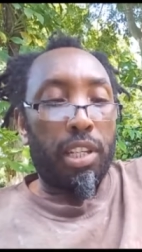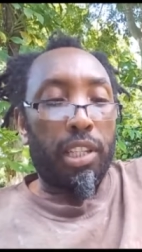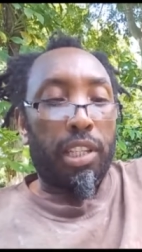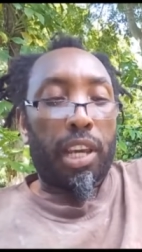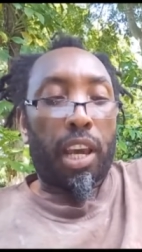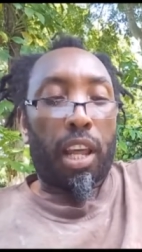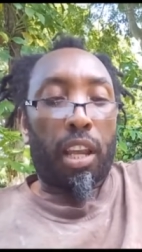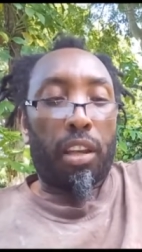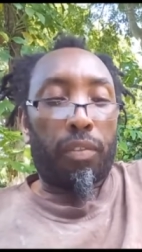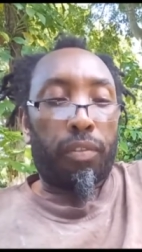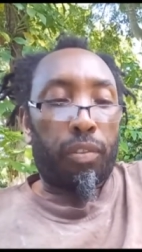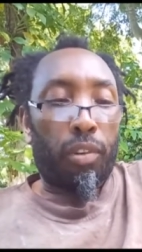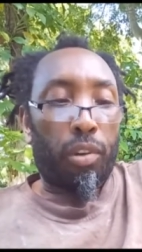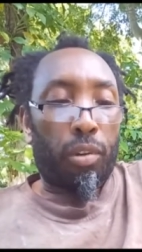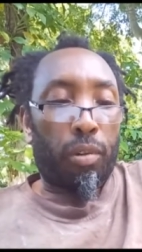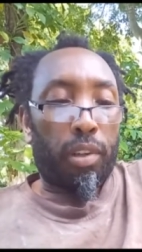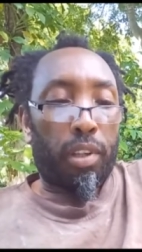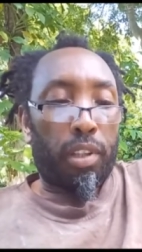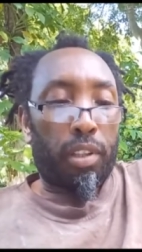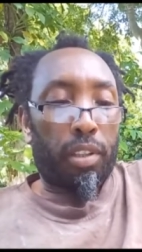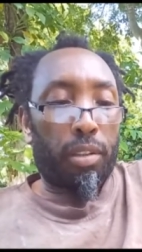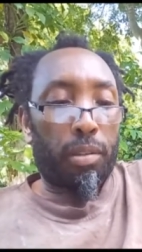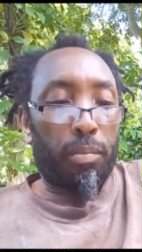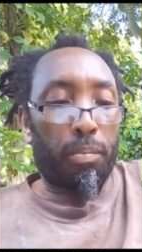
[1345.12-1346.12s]

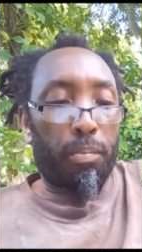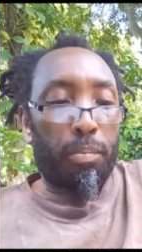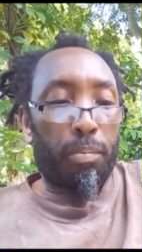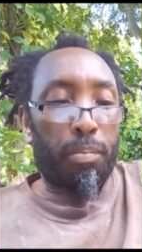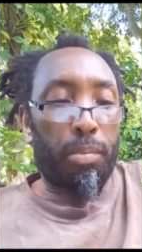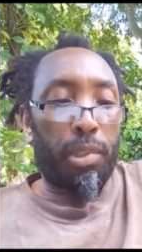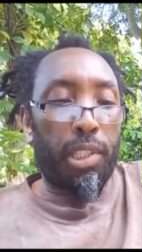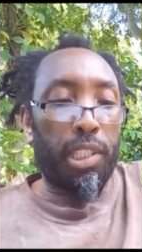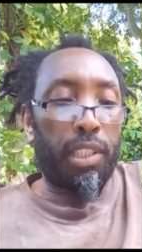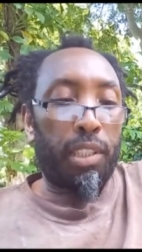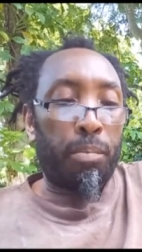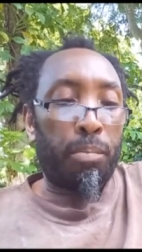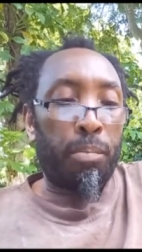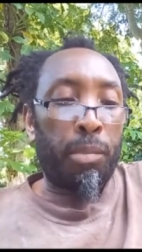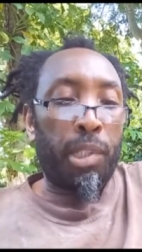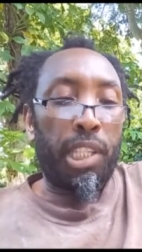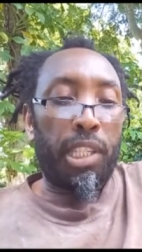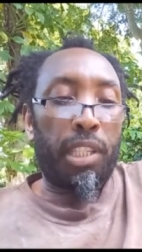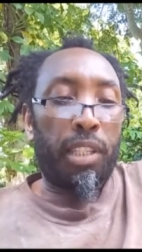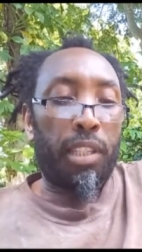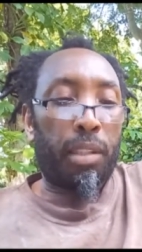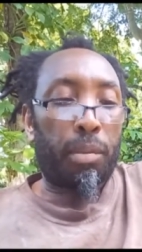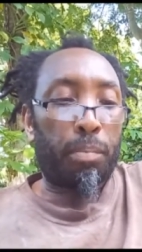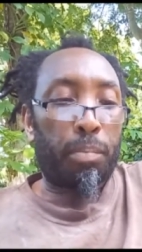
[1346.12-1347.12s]
cauliflower, pea,
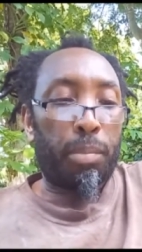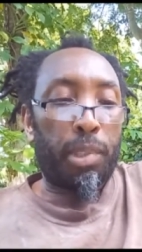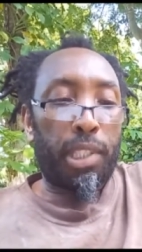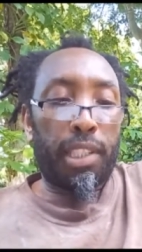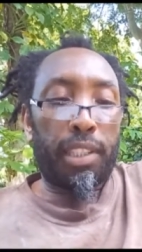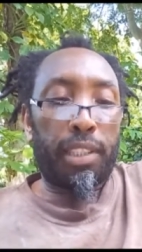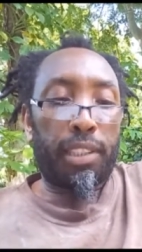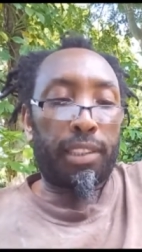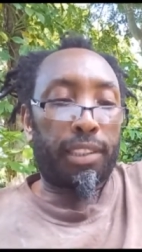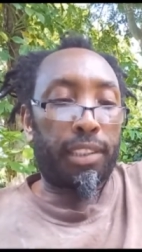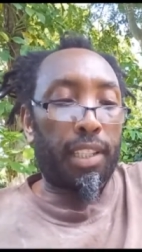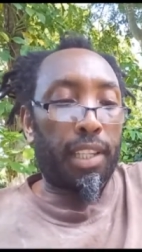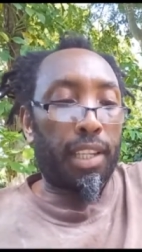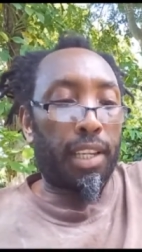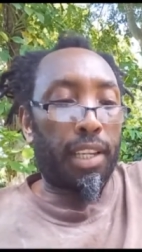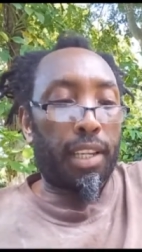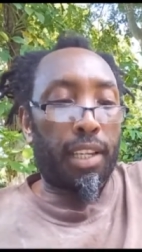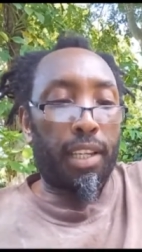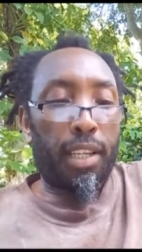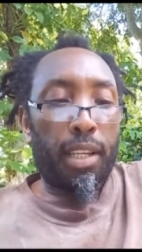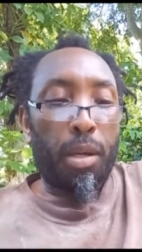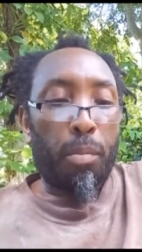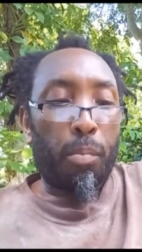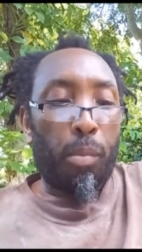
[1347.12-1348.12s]
bean, peas,
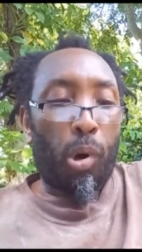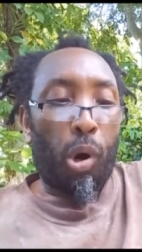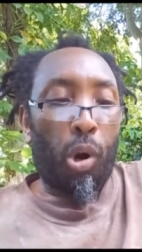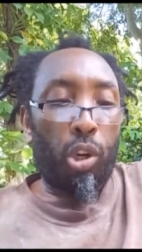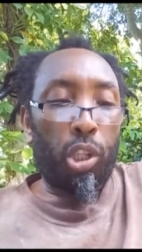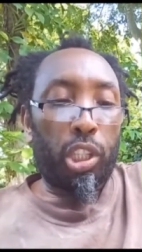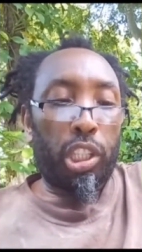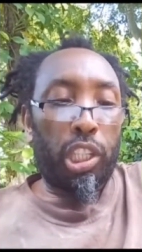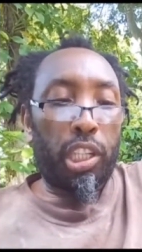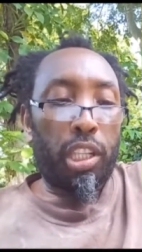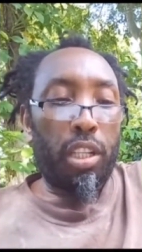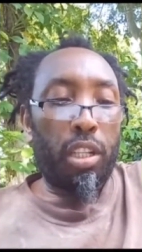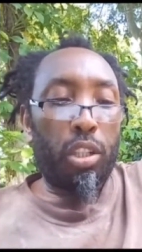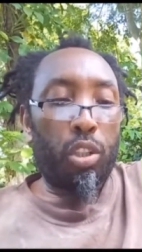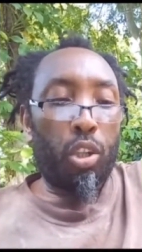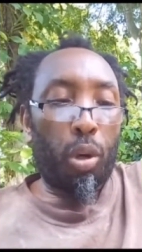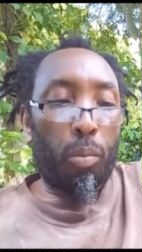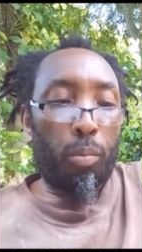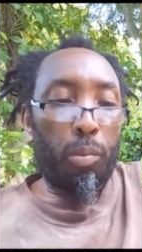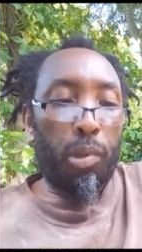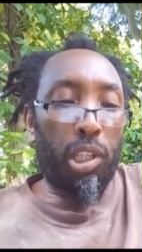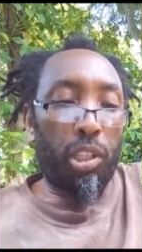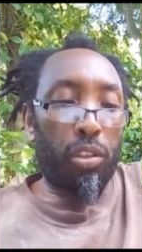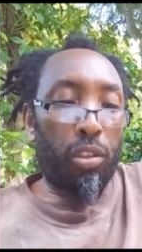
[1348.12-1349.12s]
yeah, pumpkin,
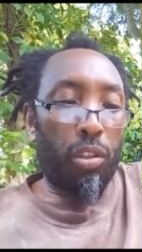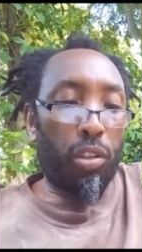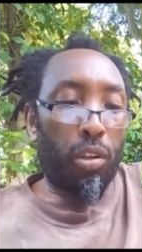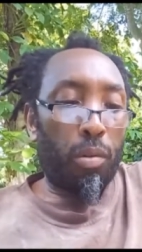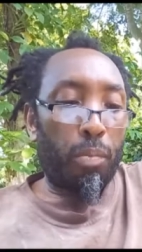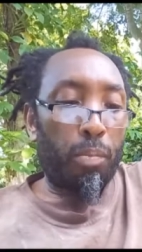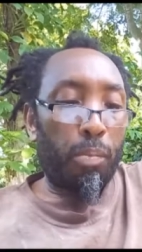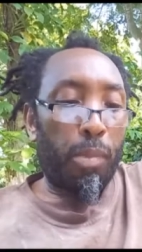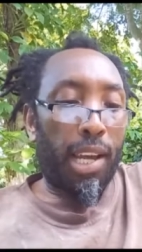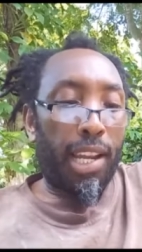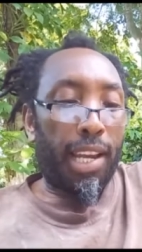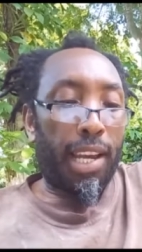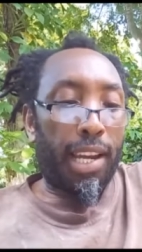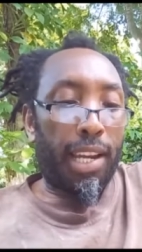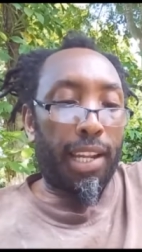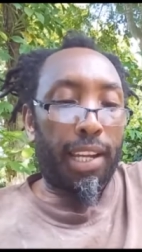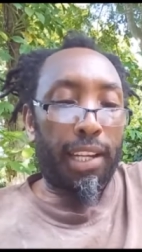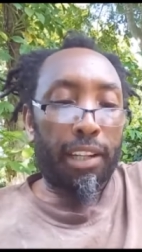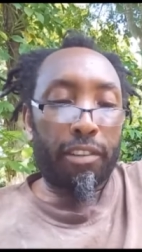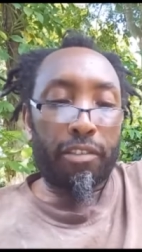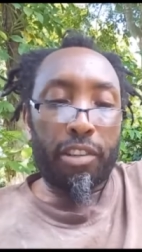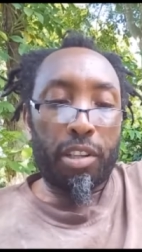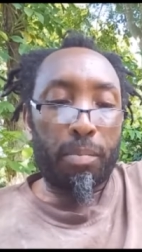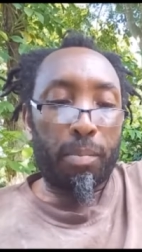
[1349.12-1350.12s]
tomato,
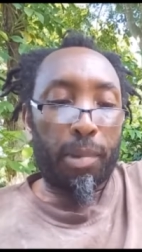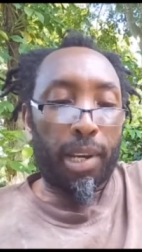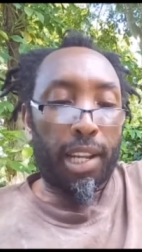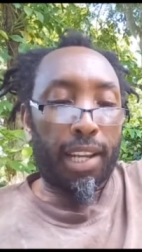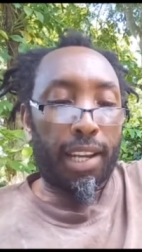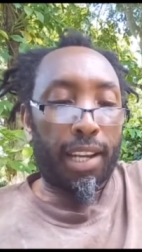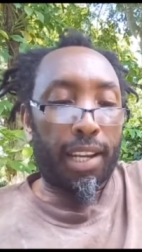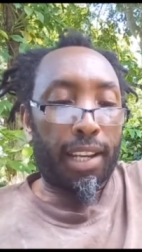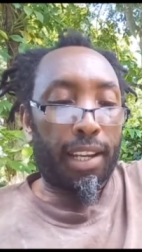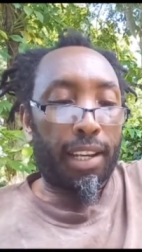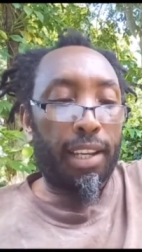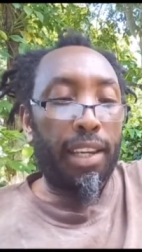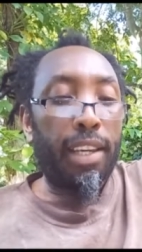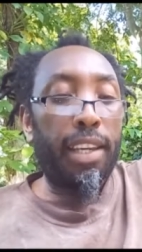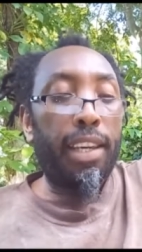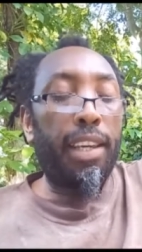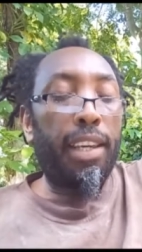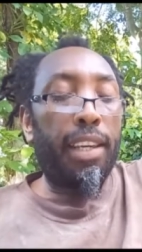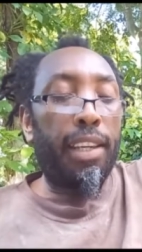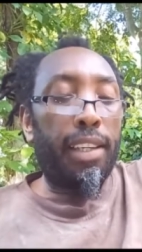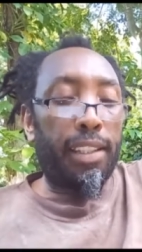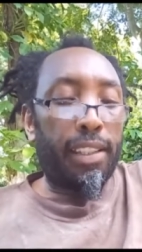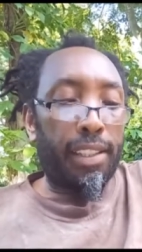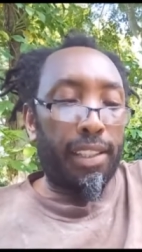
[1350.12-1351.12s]
banana, green banana,
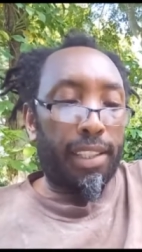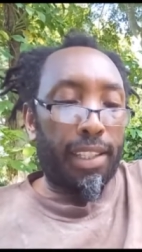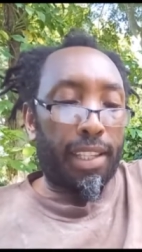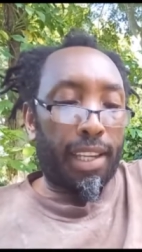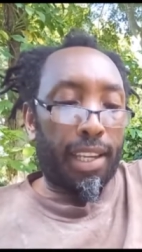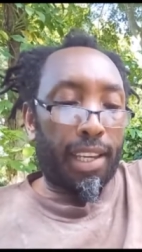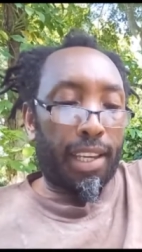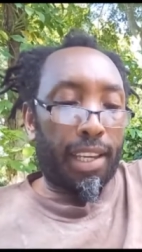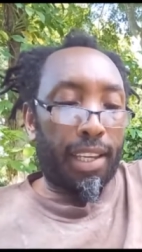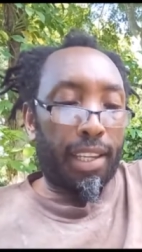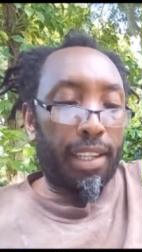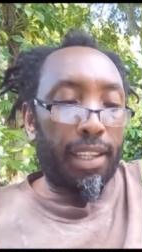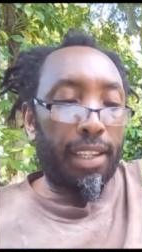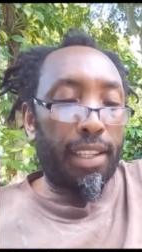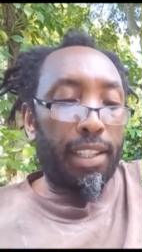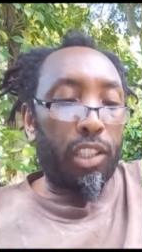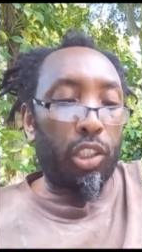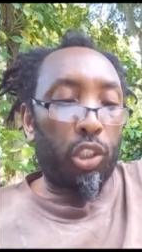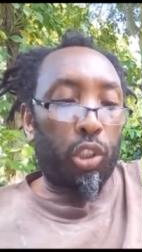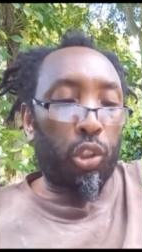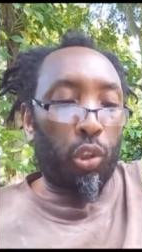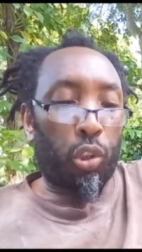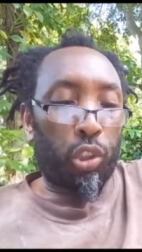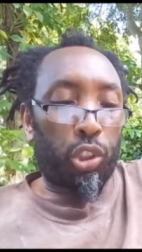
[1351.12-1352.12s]
yeah,
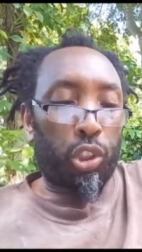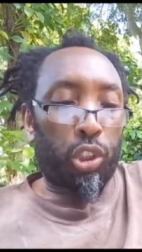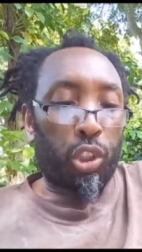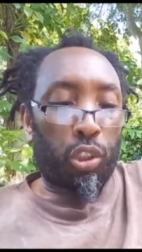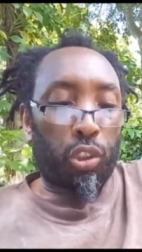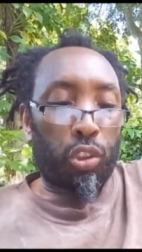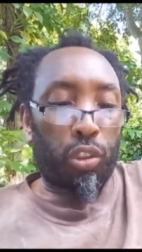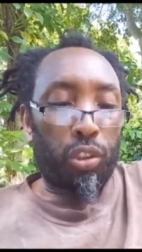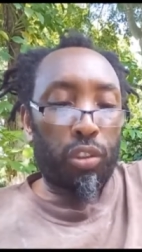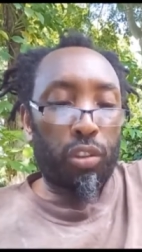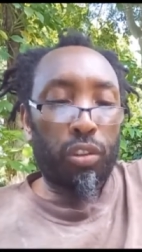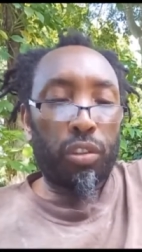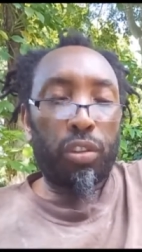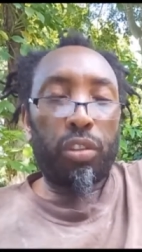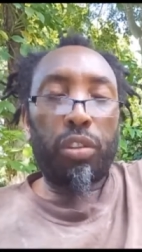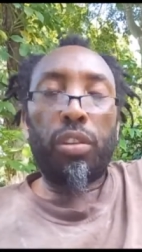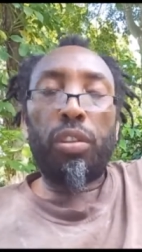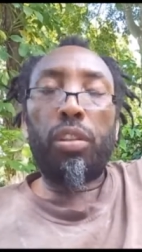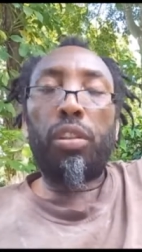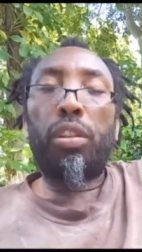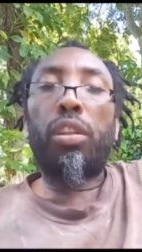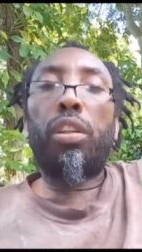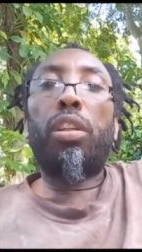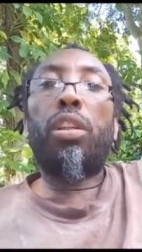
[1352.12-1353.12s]
chocho,
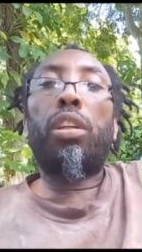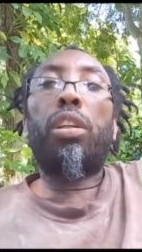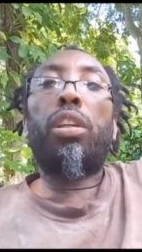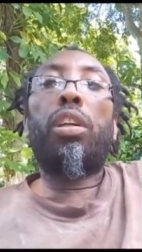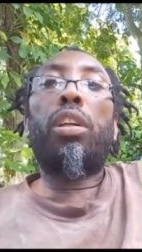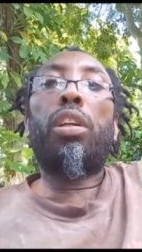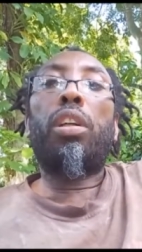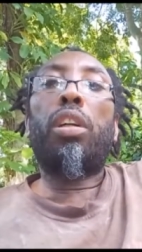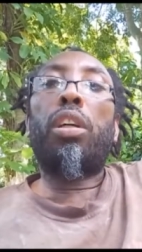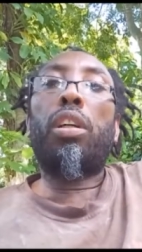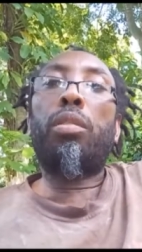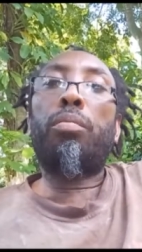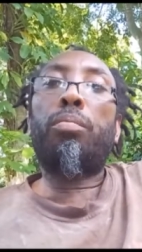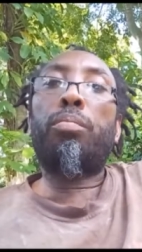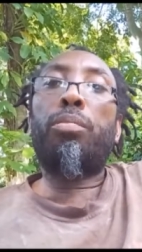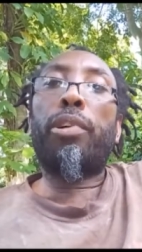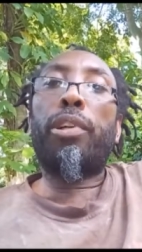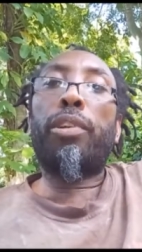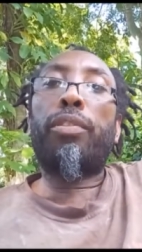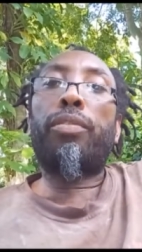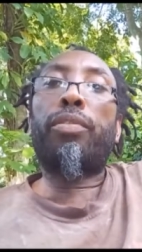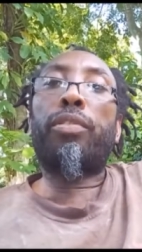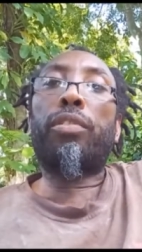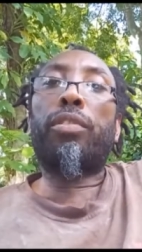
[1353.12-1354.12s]
and
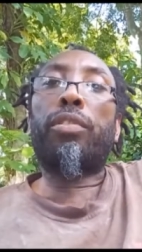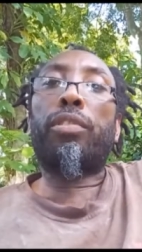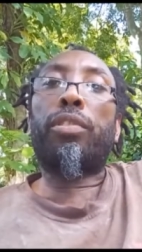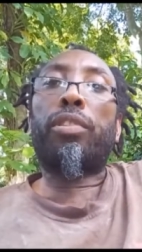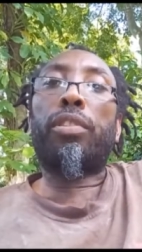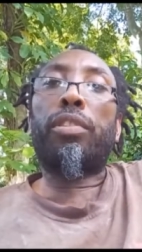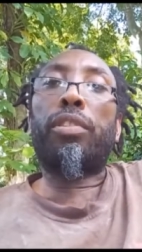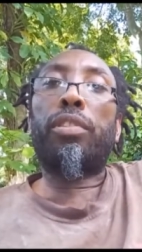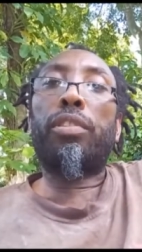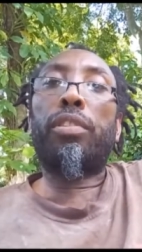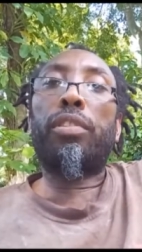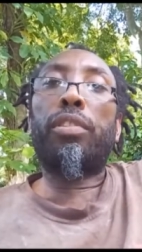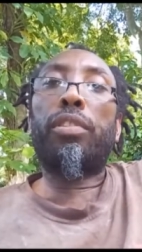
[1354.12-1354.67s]
breadfruit.